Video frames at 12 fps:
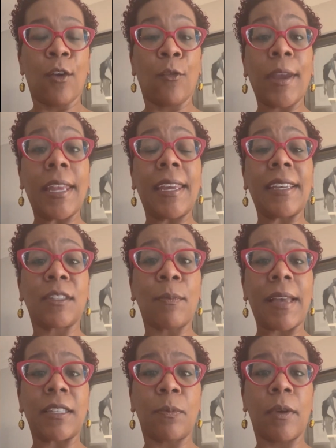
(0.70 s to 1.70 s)
Greetings,
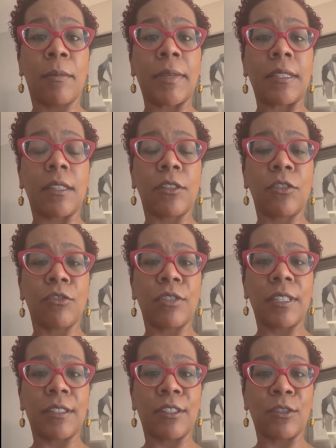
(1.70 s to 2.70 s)
my Spelman
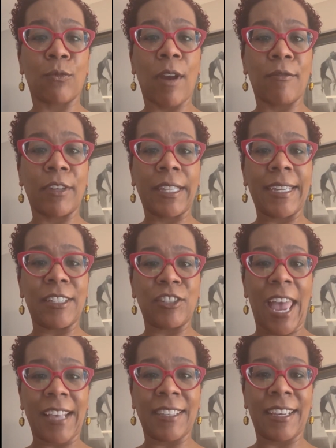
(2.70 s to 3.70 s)
sisters. This is Reverend Leah
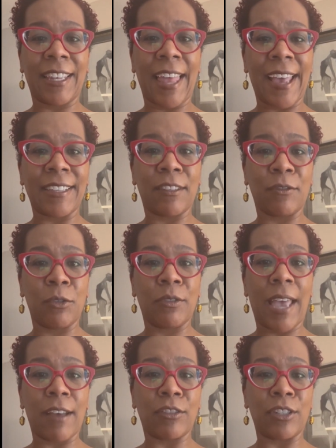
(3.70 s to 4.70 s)
Jackson, class of
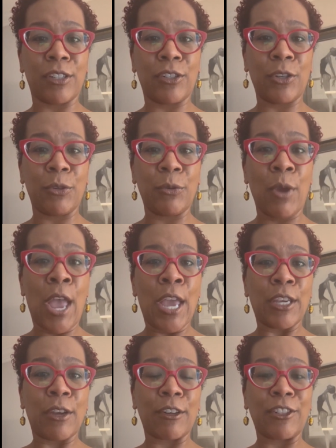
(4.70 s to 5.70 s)
2002,
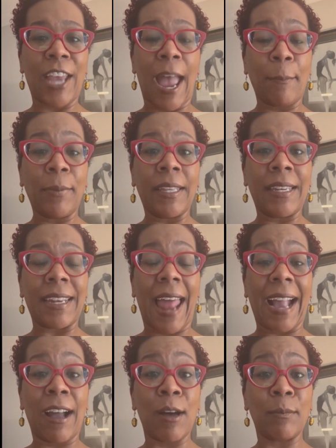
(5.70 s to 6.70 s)
your chaplain, and
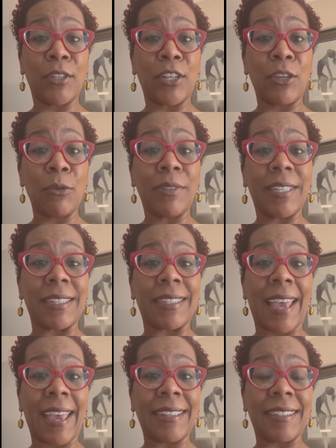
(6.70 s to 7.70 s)
I come to you
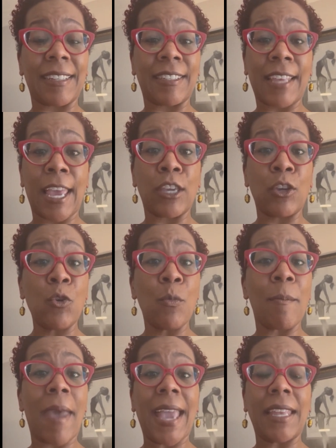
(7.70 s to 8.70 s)
today to say you
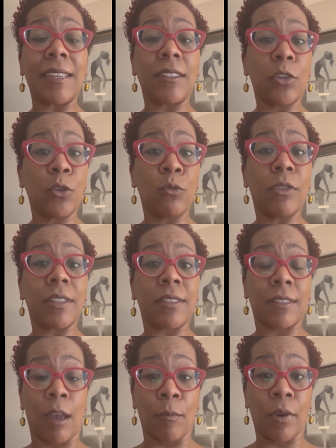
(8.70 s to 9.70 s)
made it to the
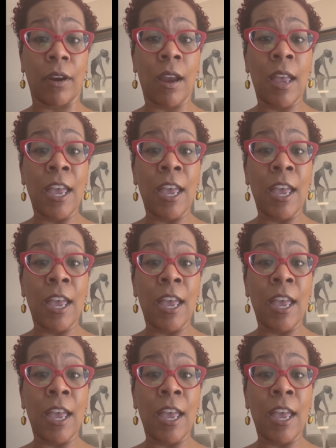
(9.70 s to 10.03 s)
summer.